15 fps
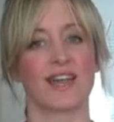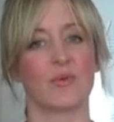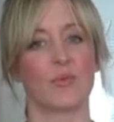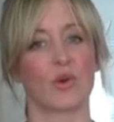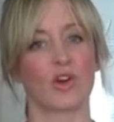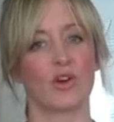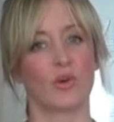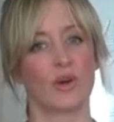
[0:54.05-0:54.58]
and
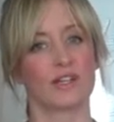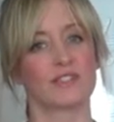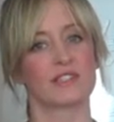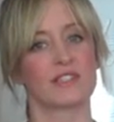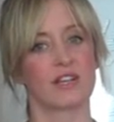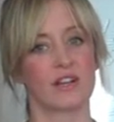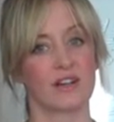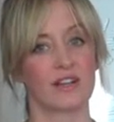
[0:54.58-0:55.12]
we're going to
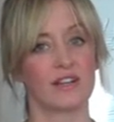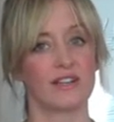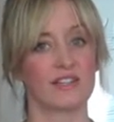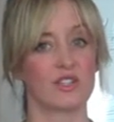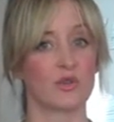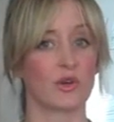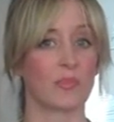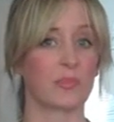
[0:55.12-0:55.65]
turn it
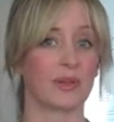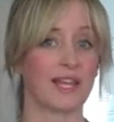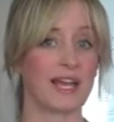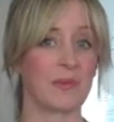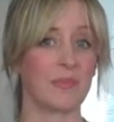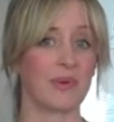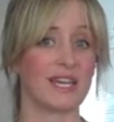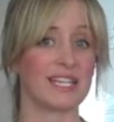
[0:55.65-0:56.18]
into a
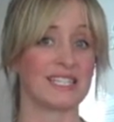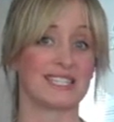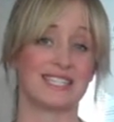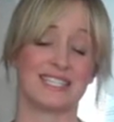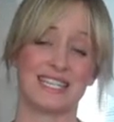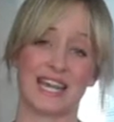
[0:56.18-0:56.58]
plant-based,